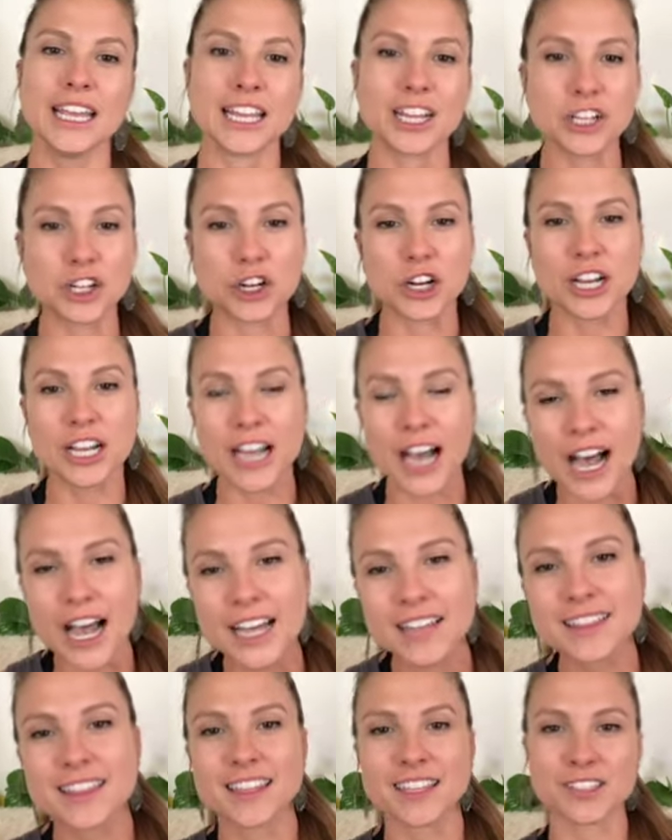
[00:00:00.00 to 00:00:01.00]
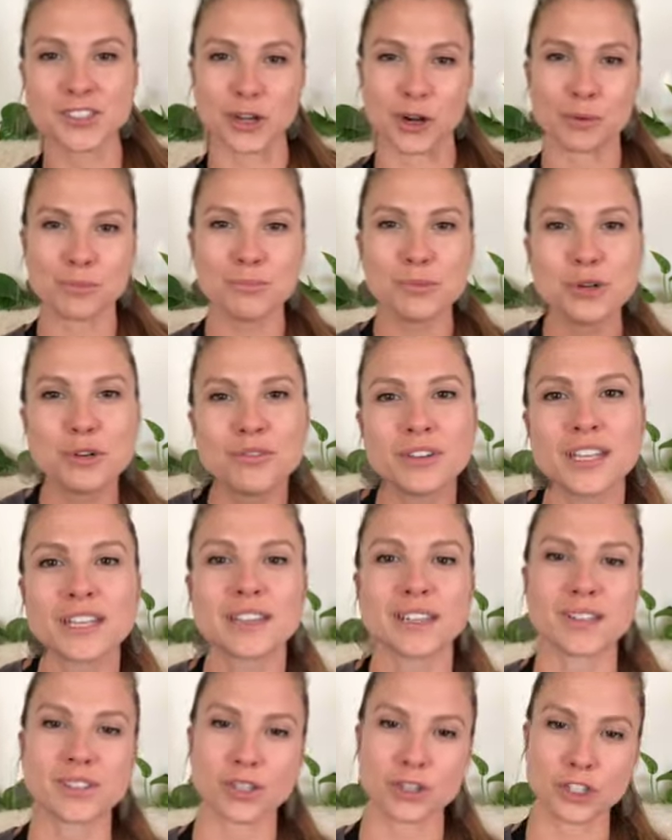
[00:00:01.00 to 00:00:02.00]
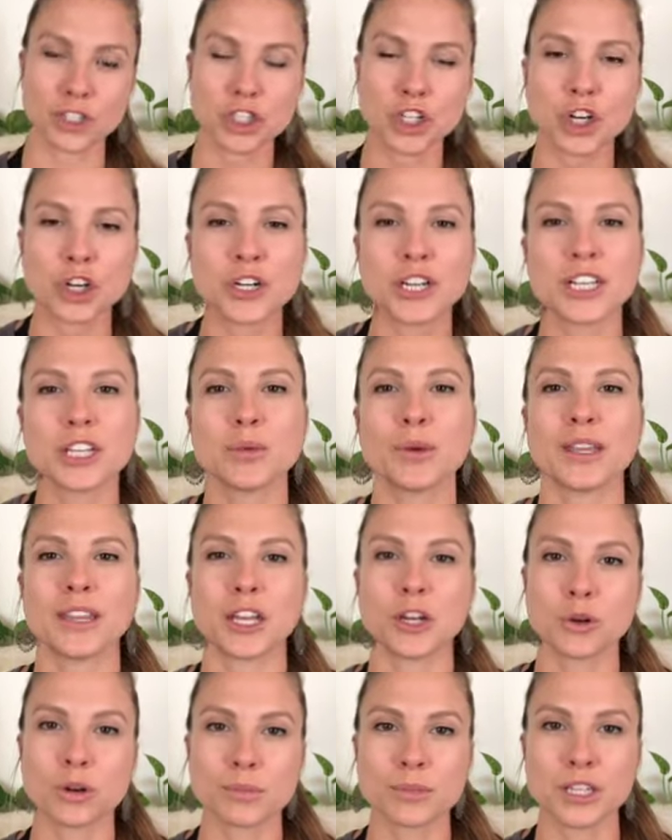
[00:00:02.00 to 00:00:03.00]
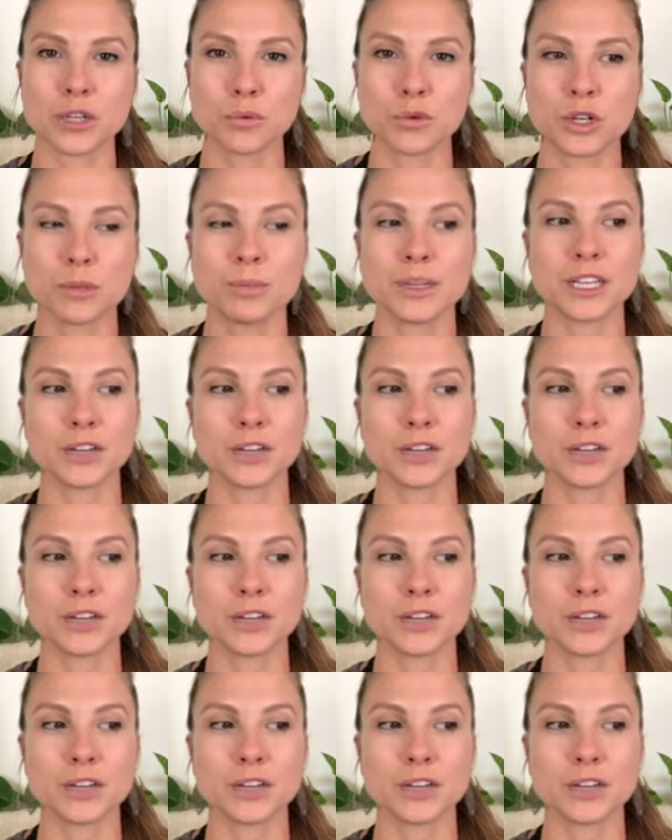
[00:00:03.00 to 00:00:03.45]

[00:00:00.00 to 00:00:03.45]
in your gut things aren't moving things aren't churning the way they normally would